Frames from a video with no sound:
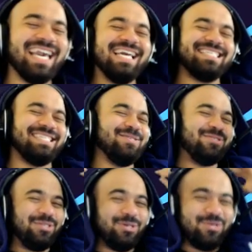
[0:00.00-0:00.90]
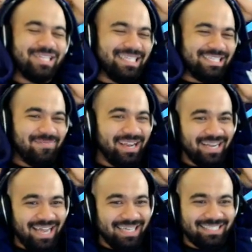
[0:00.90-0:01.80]
can't do dude in a Jamaican
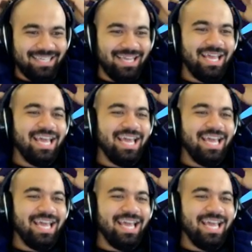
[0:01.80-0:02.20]
accent.